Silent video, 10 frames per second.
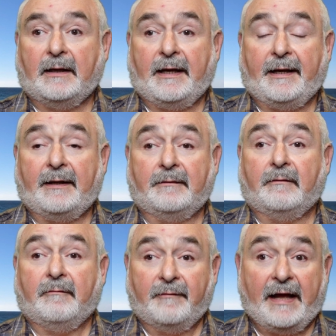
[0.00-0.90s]
And
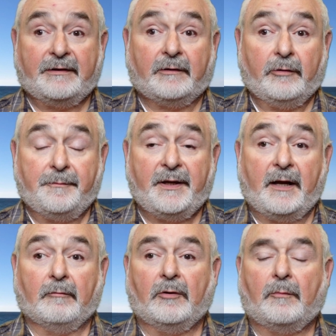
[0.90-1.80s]
that could be
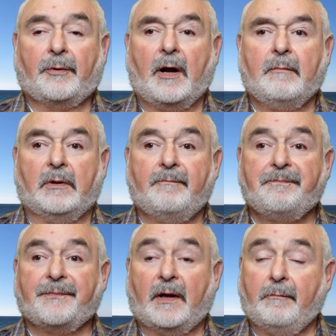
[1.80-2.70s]
a real problem.
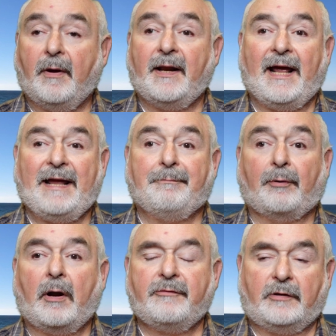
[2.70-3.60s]
But a
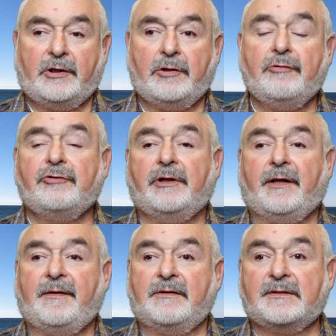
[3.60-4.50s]
prosecution
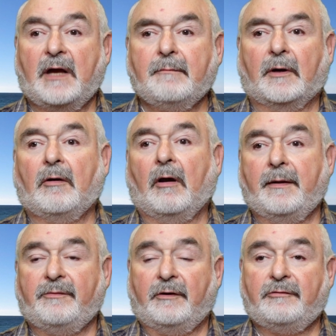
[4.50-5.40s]
in these cyber
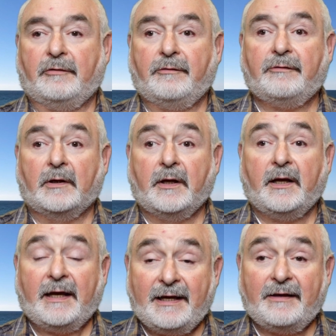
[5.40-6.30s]
crimes issues
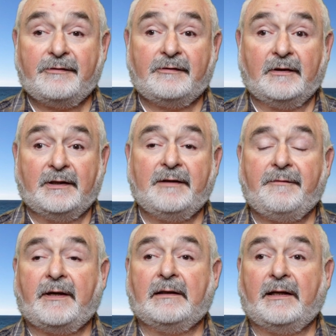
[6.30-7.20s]
is
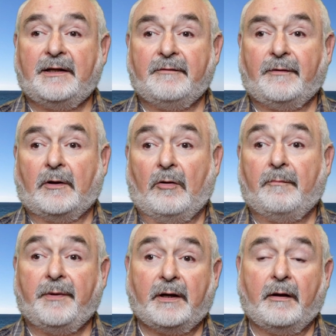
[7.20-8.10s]
significantly
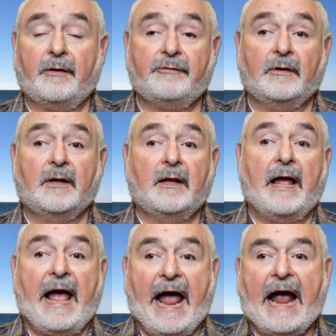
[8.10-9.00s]
difficult because
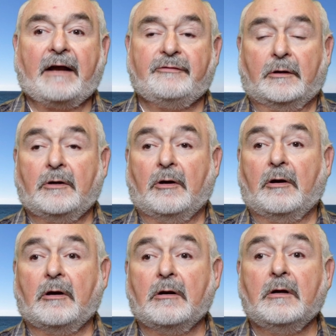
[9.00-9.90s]
acts
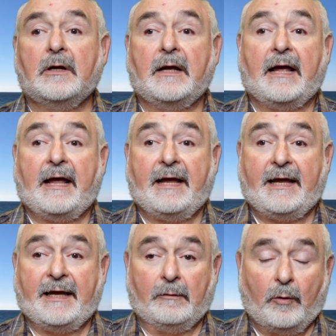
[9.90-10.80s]
occur
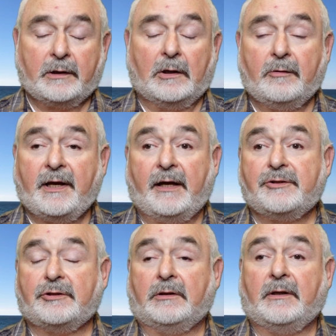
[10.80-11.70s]
in one
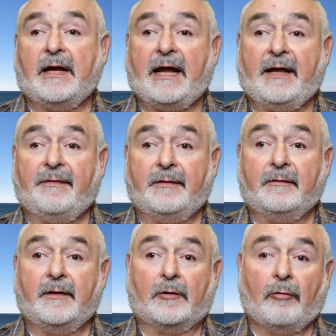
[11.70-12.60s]
location and
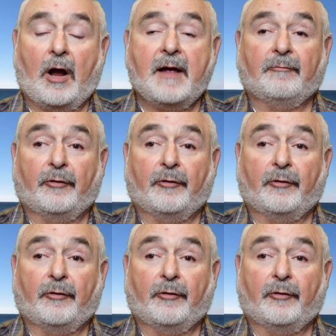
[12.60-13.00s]
the crime